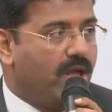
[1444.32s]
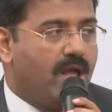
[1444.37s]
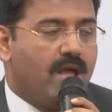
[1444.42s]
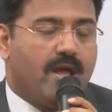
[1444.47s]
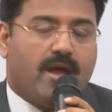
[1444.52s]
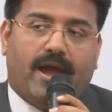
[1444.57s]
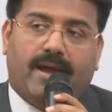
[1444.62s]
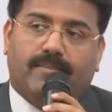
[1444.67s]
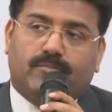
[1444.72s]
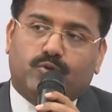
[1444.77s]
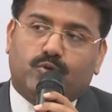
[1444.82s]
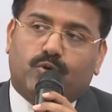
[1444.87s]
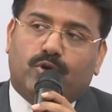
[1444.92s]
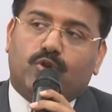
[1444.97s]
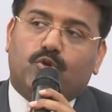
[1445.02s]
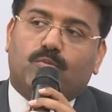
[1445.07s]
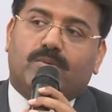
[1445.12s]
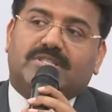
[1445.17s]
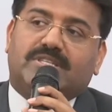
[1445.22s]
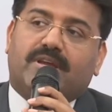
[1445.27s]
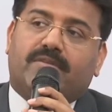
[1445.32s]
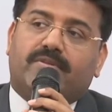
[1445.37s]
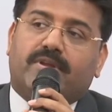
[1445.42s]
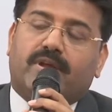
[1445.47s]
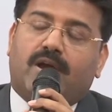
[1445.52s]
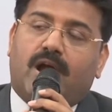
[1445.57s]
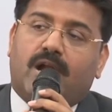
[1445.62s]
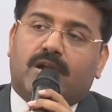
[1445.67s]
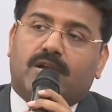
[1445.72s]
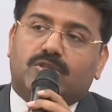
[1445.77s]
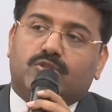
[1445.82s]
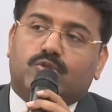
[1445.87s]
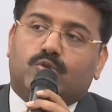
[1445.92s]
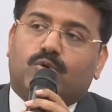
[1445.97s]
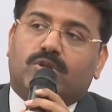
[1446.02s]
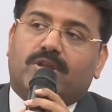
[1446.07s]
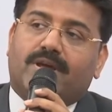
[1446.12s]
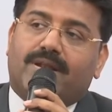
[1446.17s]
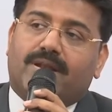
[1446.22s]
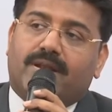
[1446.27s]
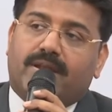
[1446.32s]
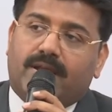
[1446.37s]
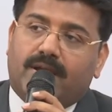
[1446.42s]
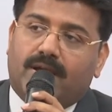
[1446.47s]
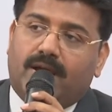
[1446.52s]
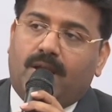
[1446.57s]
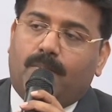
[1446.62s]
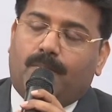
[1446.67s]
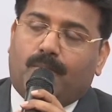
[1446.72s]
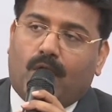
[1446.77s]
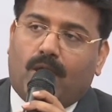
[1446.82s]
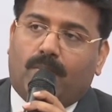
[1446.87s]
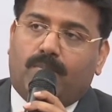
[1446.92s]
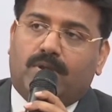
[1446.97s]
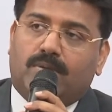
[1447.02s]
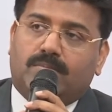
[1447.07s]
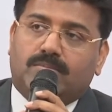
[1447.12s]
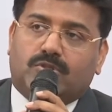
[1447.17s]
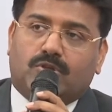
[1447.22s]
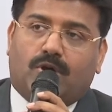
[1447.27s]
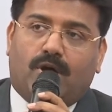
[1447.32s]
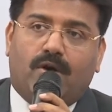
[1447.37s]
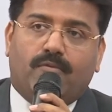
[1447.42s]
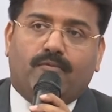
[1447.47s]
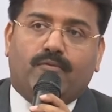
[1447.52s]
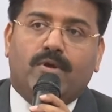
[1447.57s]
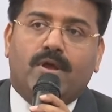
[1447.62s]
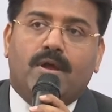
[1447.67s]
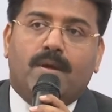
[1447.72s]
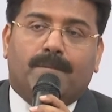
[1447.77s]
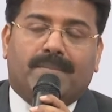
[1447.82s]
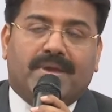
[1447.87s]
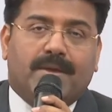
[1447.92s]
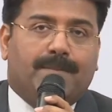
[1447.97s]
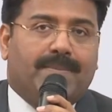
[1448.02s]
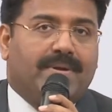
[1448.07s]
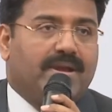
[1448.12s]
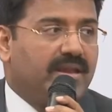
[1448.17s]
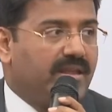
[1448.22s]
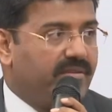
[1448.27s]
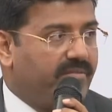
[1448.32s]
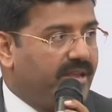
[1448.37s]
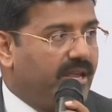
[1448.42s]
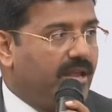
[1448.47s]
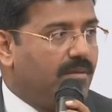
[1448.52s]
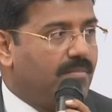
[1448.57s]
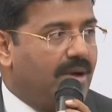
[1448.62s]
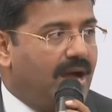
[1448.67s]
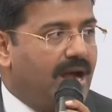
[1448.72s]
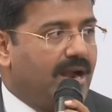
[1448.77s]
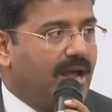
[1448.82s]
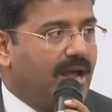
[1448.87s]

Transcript: I'm sure you must have understood the real problems of people living in Mahada